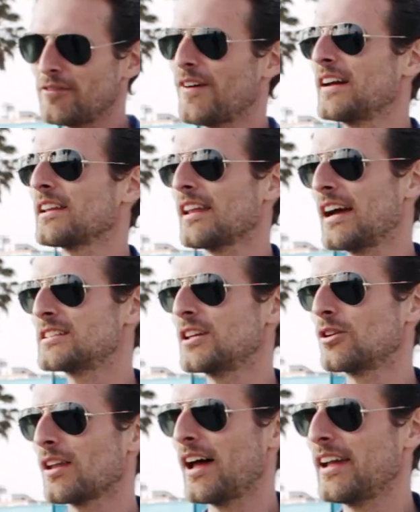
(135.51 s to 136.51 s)
Try and find a
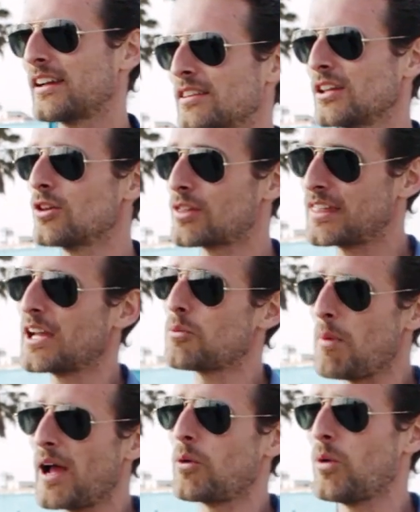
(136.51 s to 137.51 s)
lighting you like that you
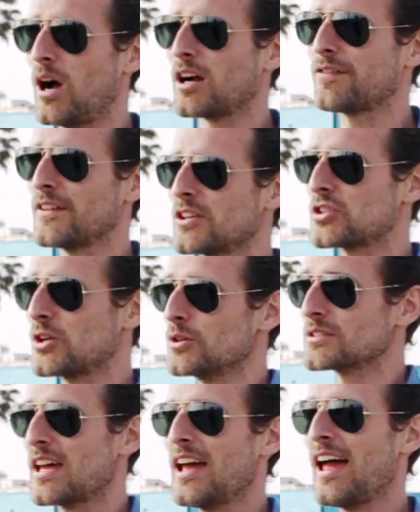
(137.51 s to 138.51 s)
think might work for the
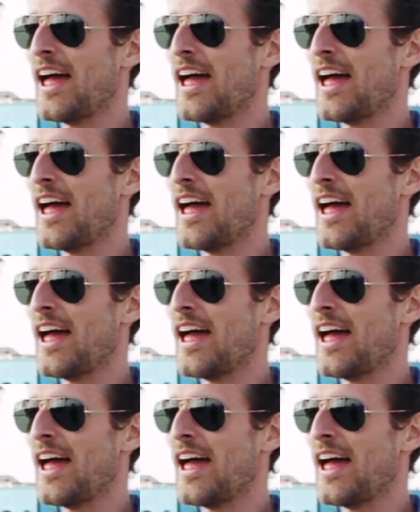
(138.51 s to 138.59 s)
shoot.